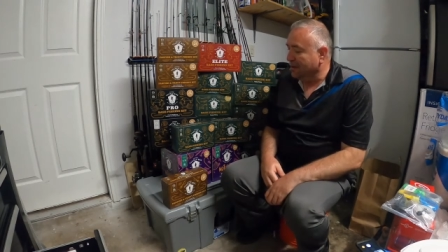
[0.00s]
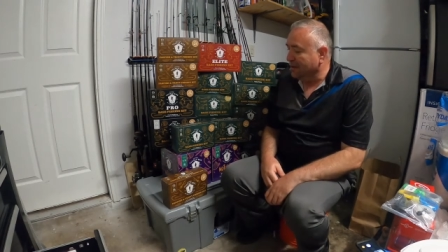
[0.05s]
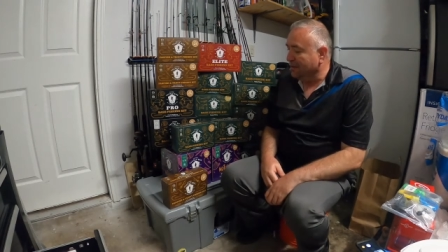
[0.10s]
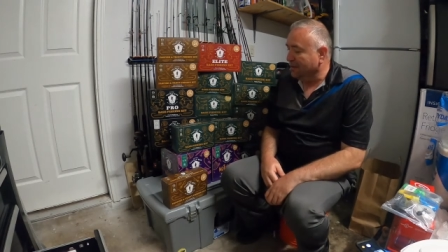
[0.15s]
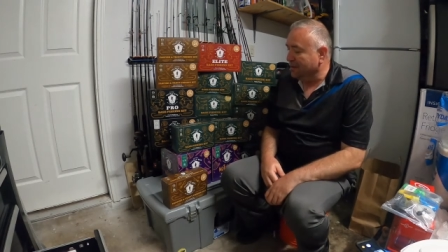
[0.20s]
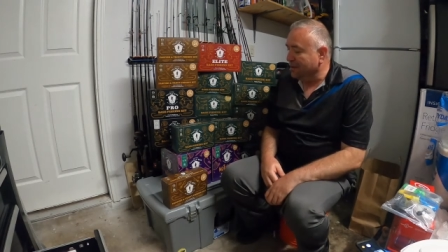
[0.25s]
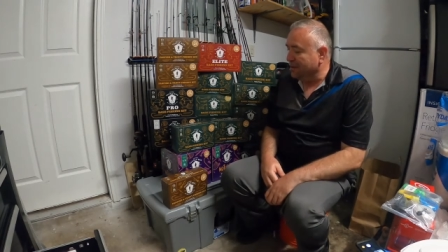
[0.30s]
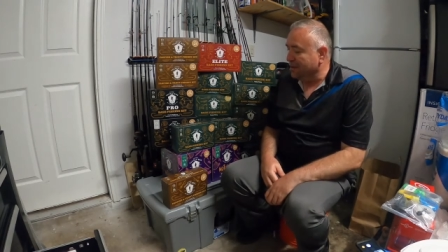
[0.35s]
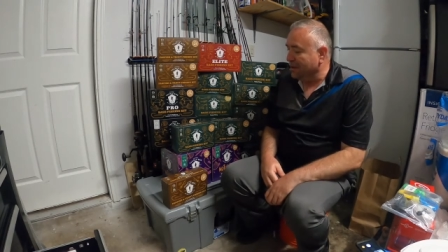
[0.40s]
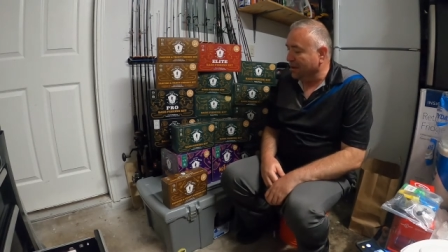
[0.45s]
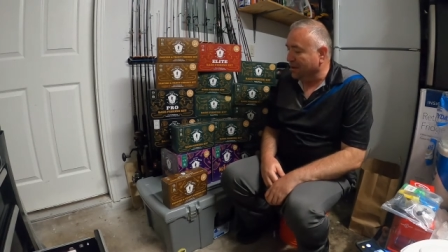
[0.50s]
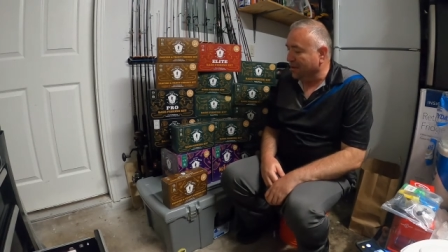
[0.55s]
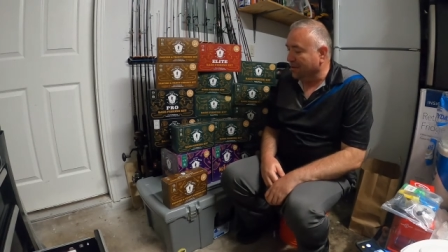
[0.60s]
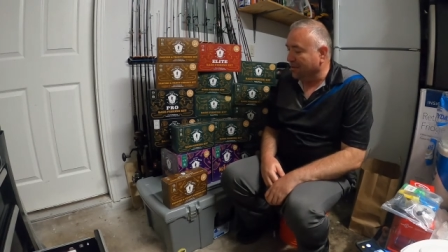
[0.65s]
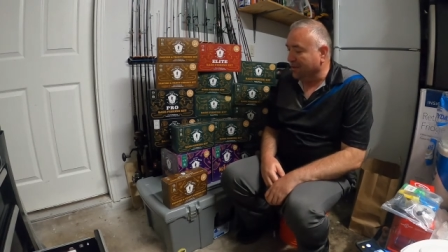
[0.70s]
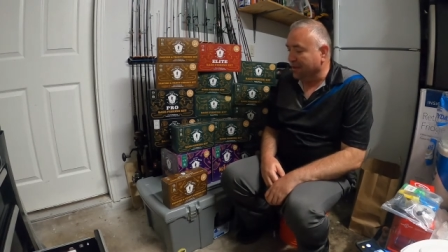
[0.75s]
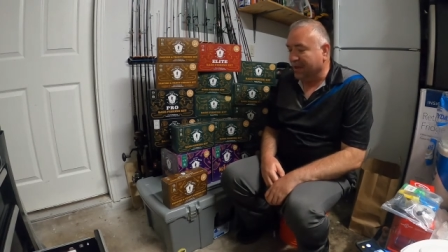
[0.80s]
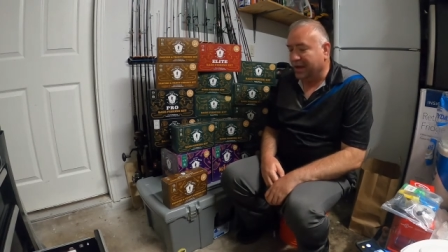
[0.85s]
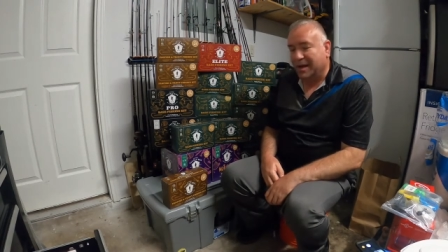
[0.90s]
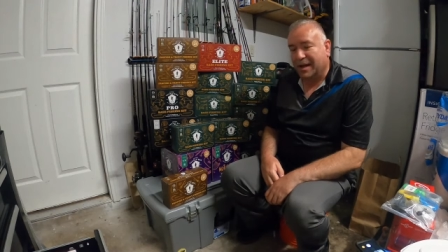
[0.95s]
what y'all
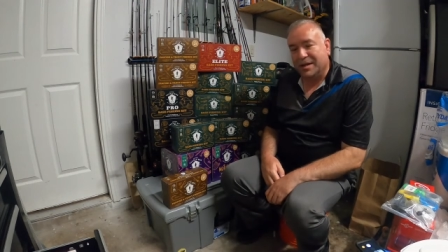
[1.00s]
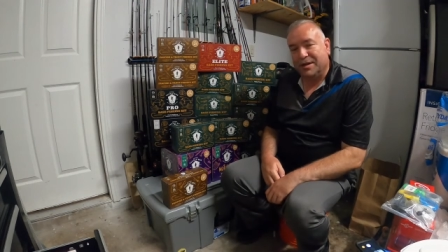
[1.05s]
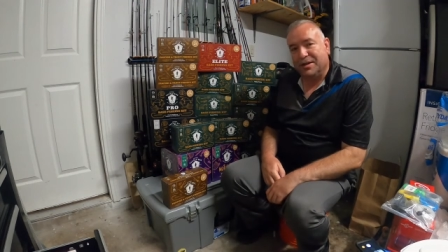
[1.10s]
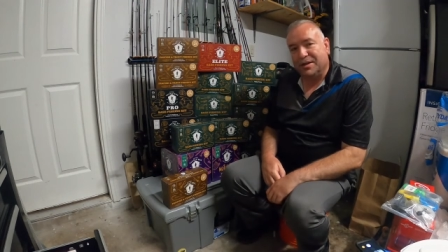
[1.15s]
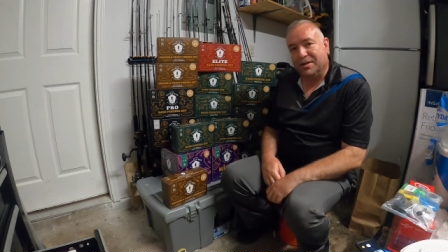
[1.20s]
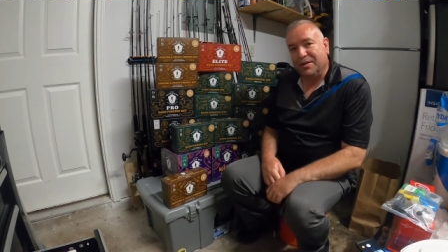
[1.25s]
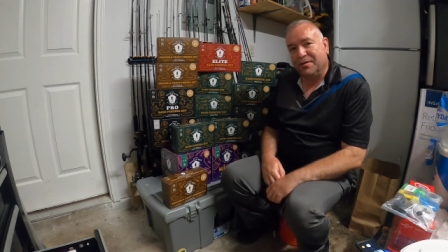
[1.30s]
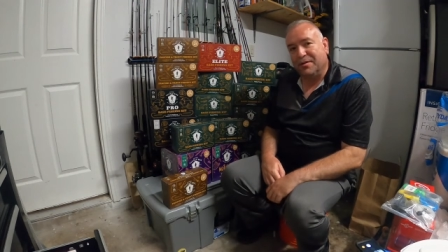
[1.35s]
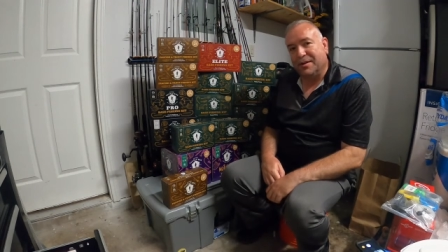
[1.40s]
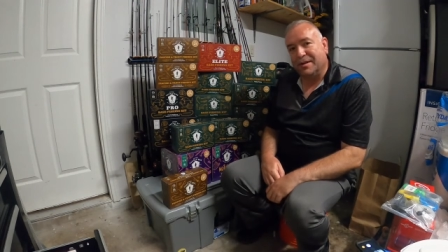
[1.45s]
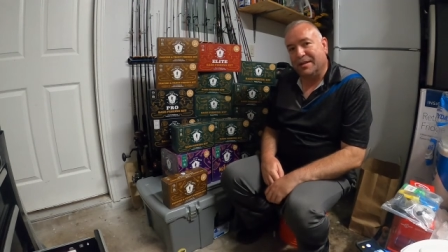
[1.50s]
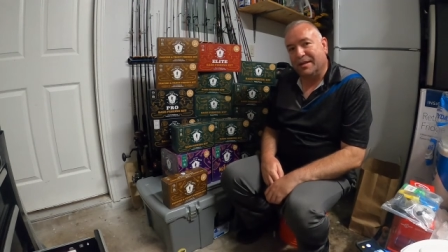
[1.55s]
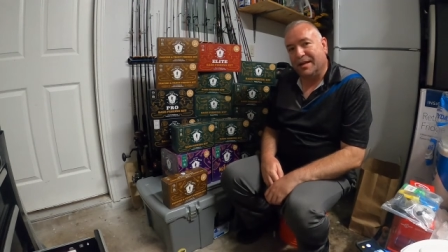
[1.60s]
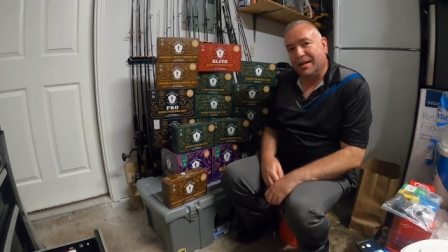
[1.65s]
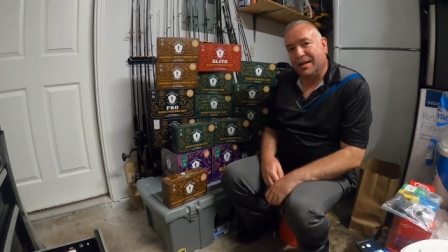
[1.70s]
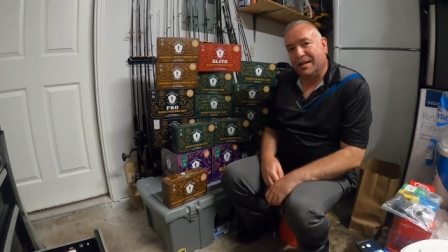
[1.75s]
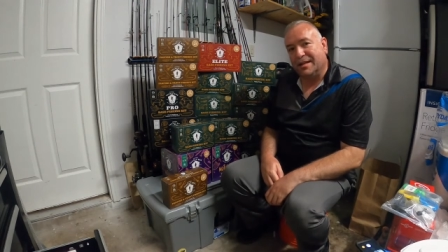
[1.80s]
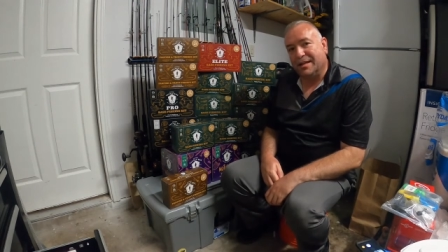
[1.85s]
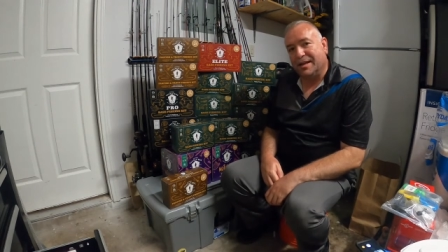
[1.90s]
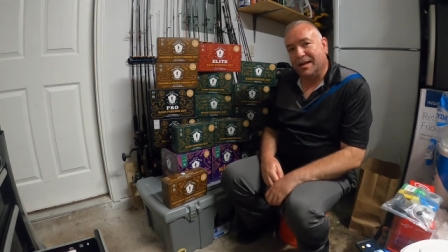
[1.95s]
think I should do as
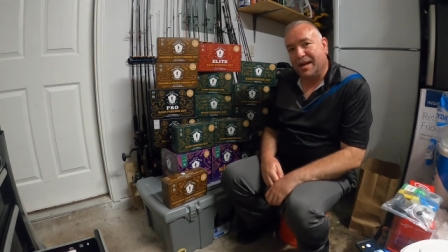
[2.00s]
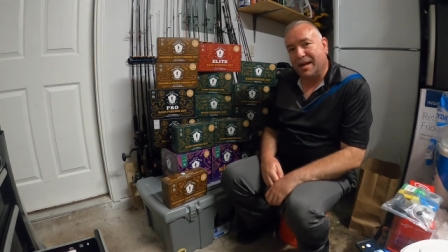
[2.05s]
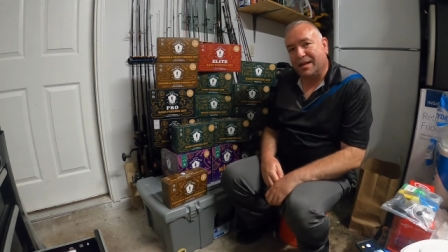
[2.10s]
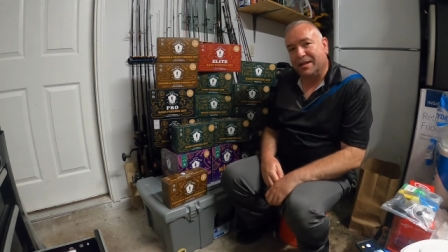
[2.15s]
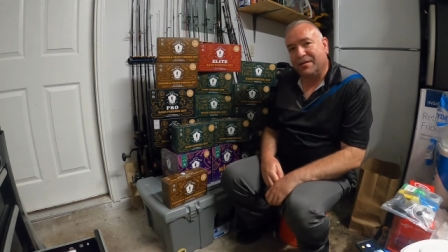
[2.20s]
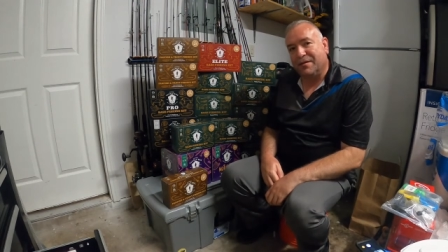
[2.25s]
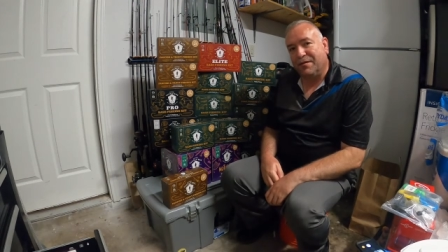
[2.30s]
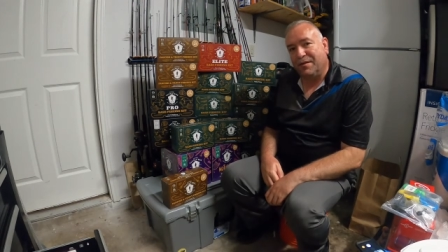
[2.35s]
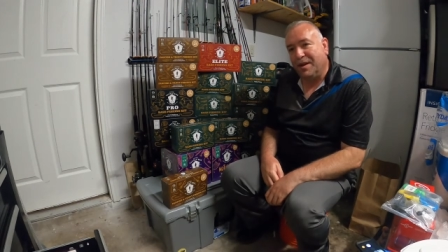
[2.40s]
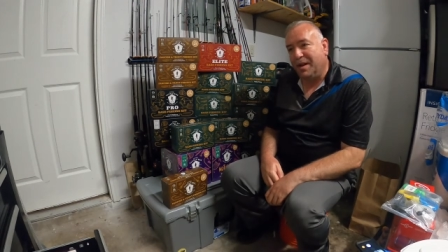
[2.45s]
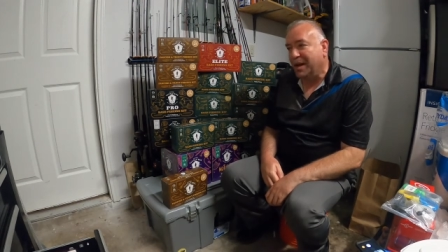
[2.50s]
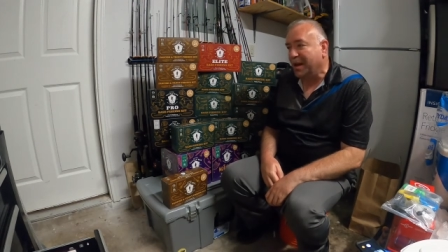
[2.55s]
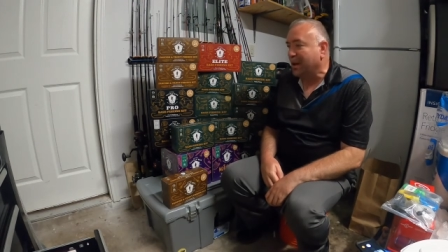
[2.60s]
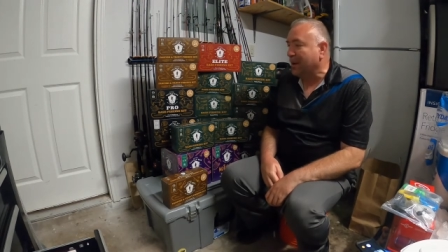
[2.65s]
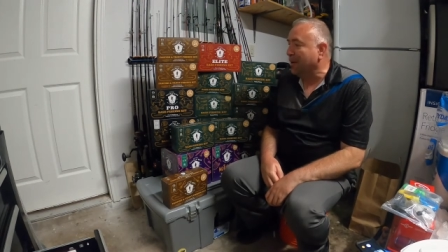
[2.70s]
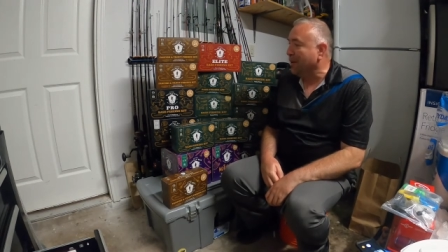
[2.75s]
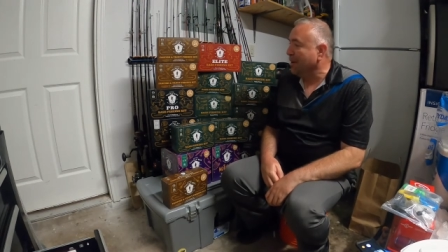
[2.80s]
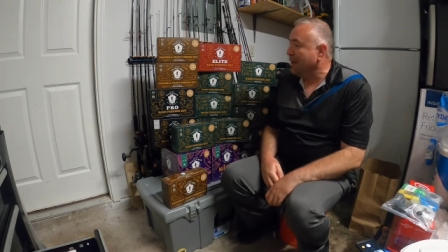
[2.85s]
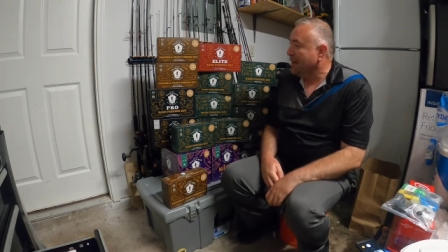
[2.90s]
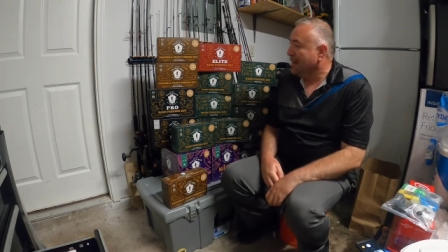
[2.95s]
a next video.
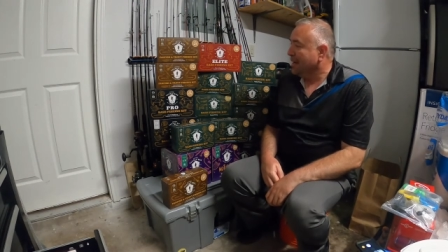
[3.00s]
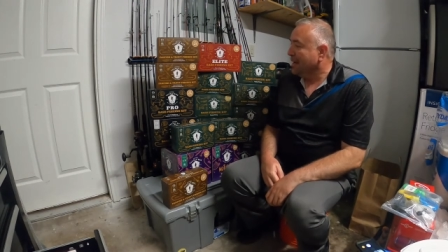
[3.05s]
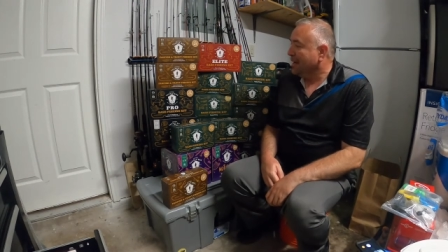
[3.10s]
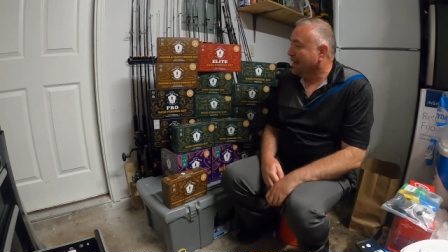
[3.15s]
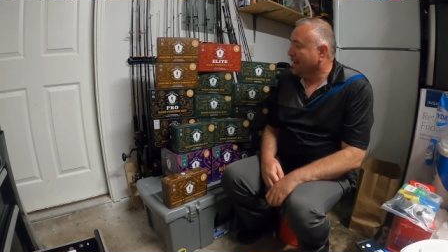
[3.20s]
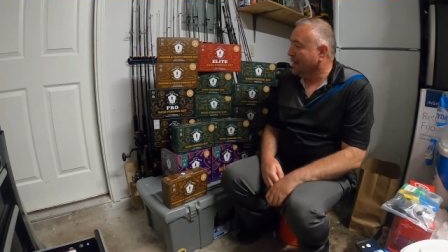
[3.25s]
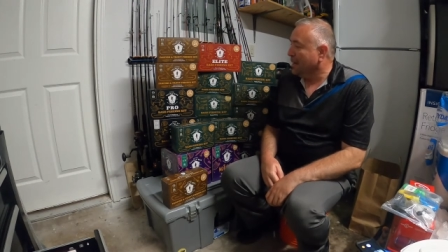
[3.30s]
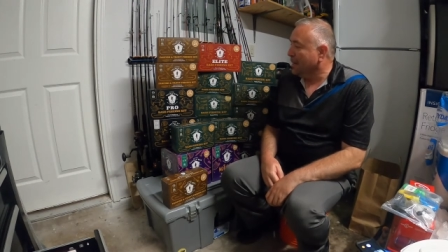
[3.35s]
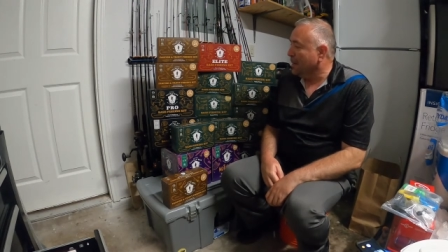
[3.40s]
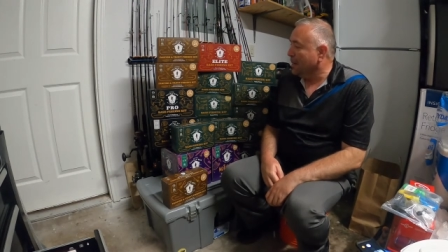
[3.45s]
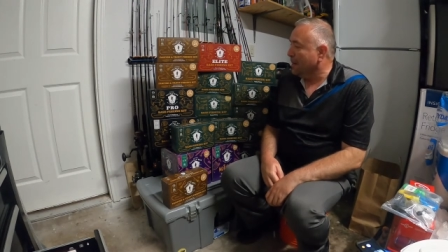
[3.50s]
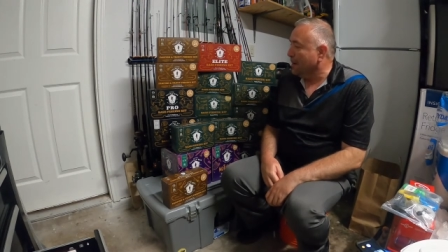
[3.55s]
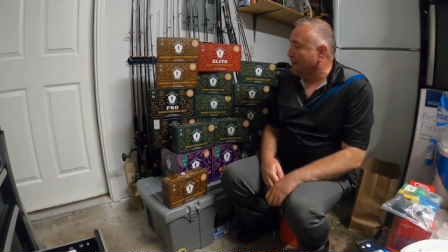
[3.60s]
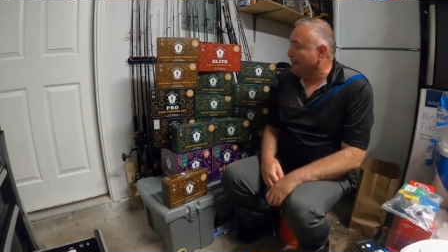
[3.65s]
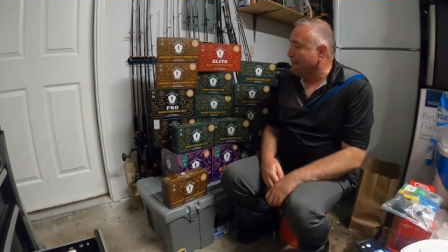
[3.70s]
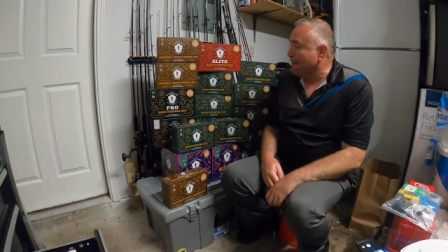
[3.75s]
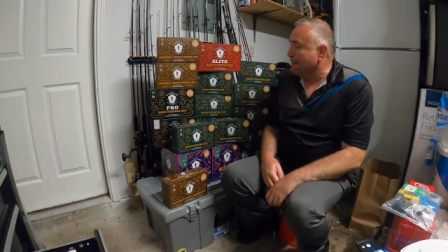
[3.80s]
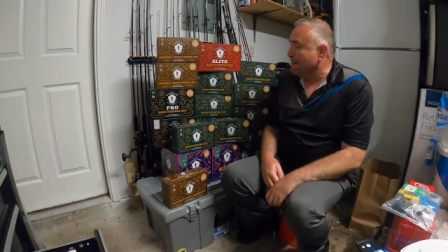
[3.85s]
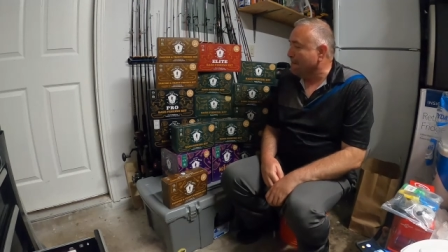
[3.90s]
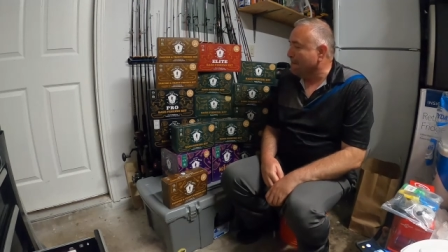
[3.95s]

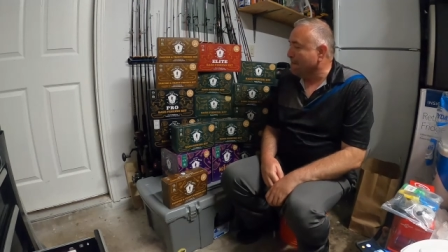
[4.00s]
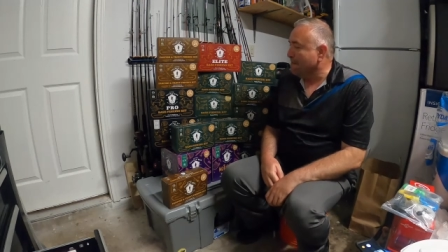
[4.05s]
Um,